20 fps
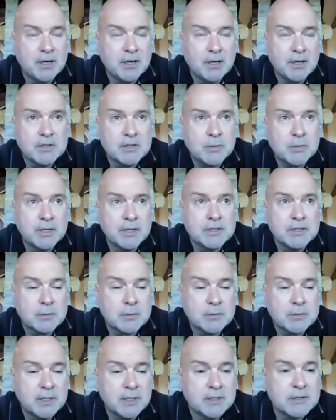
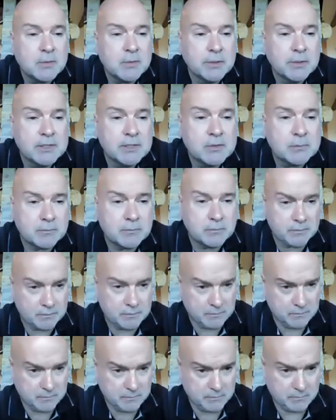I've met him personally.